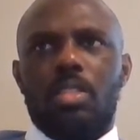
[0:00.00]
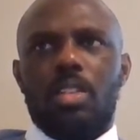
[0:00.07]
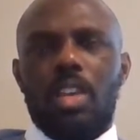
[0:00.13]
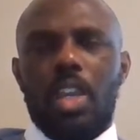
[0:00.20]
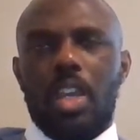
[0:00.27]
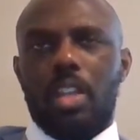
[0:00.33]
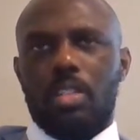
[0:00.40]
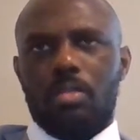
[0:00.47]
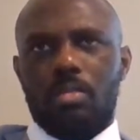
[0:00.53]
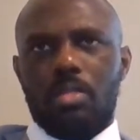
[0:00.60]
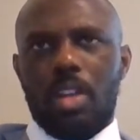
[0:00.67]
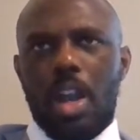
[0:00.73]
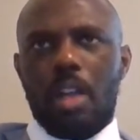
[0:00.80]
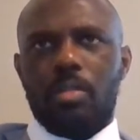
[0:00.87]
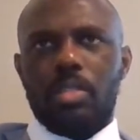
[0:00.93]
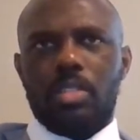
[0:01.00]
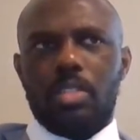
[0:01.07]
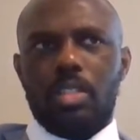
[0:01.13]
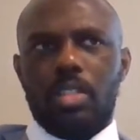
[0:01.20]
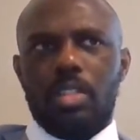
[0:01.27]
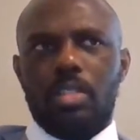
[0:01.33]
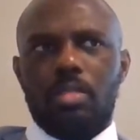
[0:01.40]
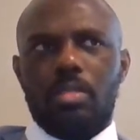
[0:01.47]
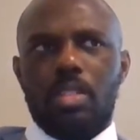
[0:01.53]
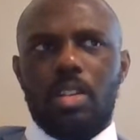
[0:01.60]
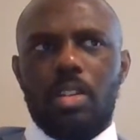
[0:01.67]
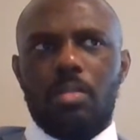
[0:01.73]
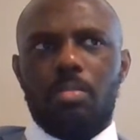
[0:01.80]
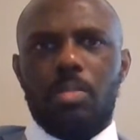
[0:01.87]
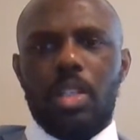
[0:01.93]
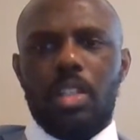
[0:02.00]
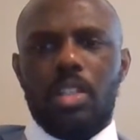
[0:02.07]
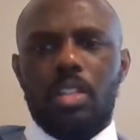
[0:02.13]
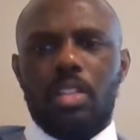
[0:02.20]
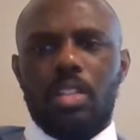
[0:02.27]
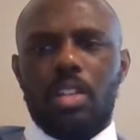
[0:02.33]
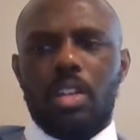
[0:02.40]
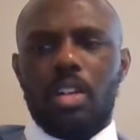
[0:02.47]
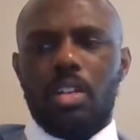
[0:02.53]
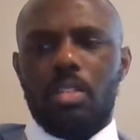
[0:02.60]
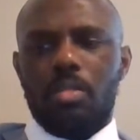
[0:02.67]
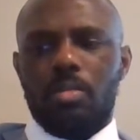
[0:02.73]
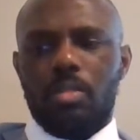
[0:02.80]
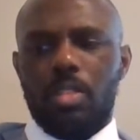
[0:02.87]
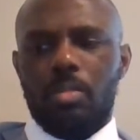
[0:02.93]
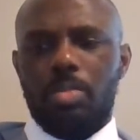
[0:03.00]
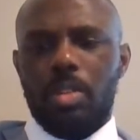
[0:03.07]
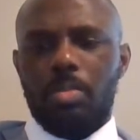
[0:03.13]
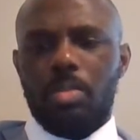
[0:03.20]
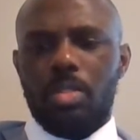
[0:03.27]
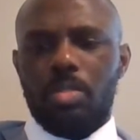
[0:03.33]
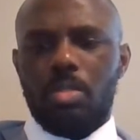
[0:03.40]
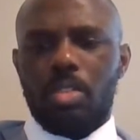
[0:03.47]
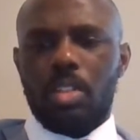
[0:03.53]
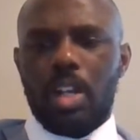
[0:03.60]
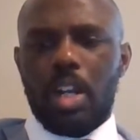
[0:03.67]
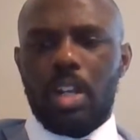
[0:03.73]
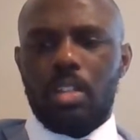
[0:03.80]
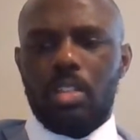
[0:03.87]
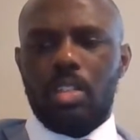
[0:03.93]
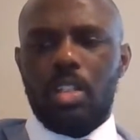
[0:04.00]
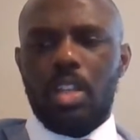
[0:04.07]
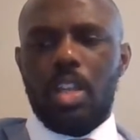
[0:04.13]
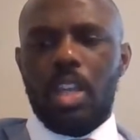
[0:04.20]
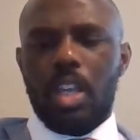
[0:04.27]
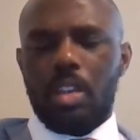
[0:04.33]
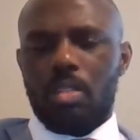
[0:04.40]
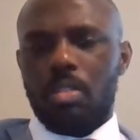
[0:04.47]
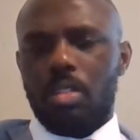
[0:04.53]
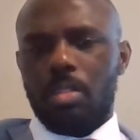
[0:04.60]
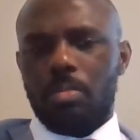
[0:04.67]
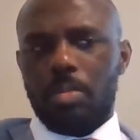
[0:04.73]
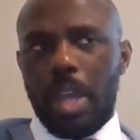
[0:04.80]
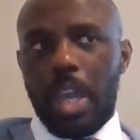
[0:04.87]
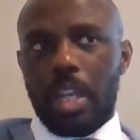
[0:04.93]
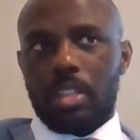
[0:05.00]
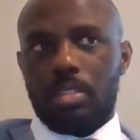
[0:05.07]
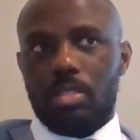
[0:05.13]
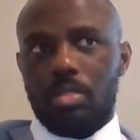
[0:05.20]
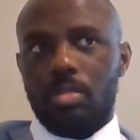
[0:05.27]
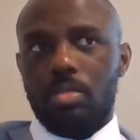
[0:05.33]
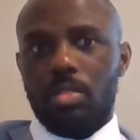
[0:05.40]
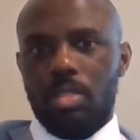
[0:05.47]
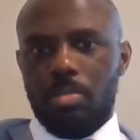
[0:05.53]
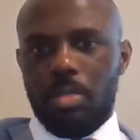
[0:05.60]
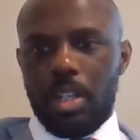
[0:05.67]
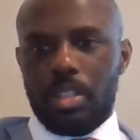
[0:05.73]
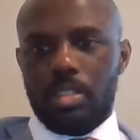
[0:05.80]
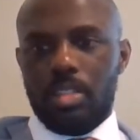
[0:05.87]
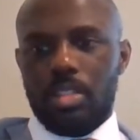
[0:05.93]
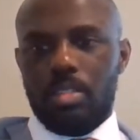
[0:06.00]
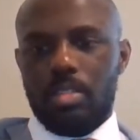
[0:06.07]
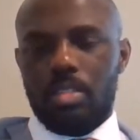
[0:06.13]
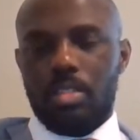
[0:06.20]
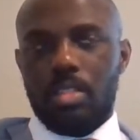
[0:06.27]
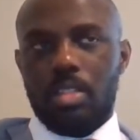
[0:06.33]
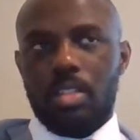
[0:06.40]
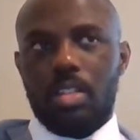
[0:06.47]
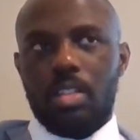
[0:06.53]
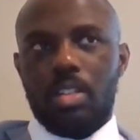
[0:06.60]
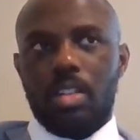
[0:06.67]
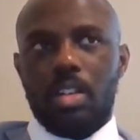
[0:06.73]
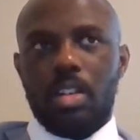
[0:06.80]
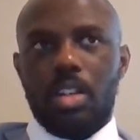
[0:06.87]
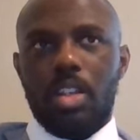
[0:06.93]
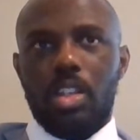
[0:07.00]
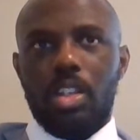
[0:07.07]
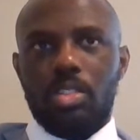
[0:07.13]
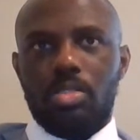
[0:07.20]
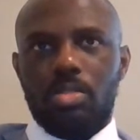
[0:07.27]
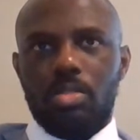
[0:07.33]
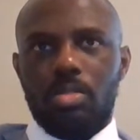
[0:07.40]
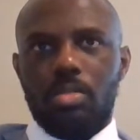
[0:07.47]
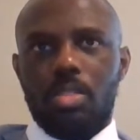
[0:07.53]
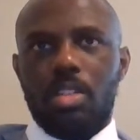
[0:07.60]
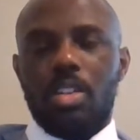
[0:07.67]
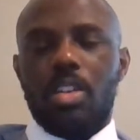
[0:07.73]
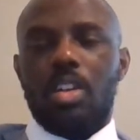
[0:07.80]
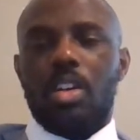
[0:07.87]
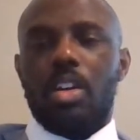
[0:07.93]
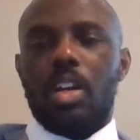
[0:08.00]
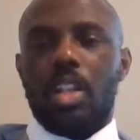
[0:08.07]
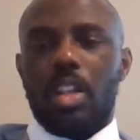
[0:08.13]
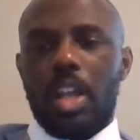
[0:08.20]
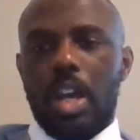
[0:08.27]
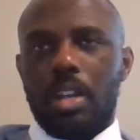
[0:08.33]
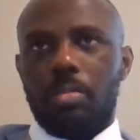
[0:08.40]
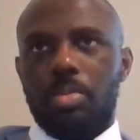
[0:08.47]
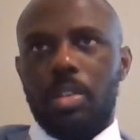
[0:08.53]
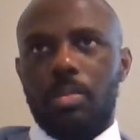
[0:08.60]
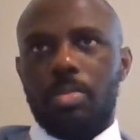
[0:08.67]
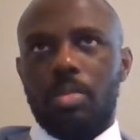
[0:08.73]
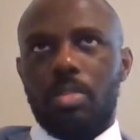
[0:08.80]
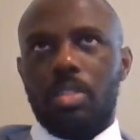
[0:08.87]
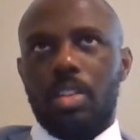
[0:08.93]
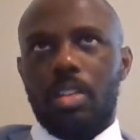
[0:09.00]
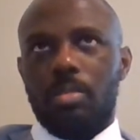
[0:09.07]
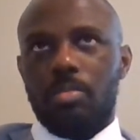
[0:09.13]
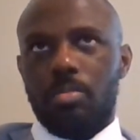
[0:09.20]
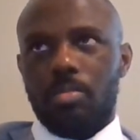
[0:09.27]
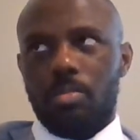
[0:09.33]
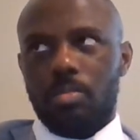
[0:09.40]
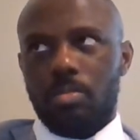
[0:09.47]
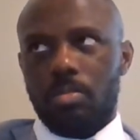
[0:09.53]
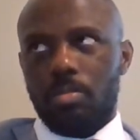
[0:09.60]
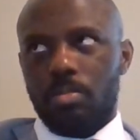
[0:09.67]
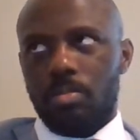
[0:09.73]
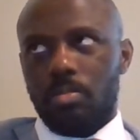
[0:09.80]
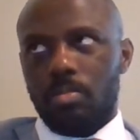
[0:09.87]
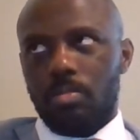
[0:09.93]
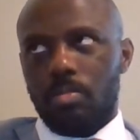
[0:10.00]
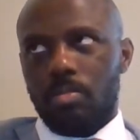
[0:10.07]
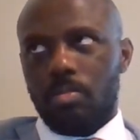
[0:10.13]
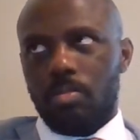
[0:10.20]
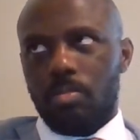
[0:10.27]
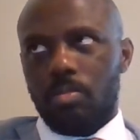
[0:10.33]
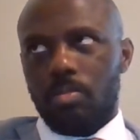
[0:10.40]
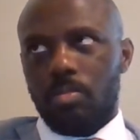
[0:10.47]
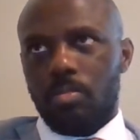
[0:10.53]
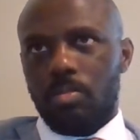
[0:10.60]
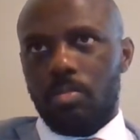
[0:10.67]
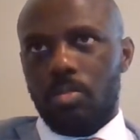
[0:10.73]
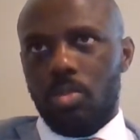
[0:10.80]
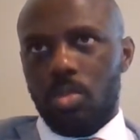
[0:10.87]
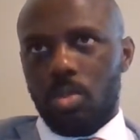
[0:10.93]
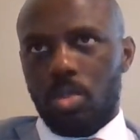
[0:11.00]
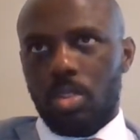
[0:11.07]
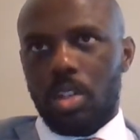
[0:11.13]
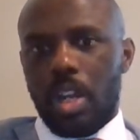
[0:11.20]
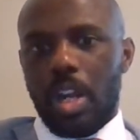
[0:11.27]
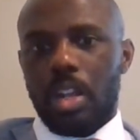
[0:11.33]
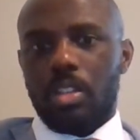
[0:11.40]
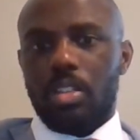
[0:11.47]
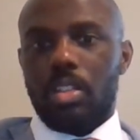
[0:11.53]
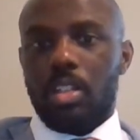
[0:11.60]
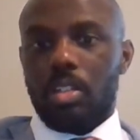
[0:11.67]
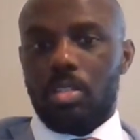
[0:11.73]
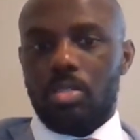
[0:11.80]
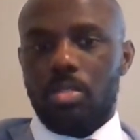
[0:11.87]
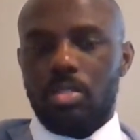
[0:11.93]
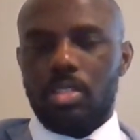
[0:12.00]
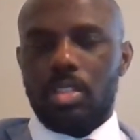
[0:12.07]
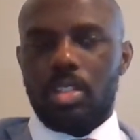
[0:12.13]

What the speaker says: and obviously, many of the people in Northern Ireland. And going back to the Brexit issue, a lot of people in Northern Ireland and including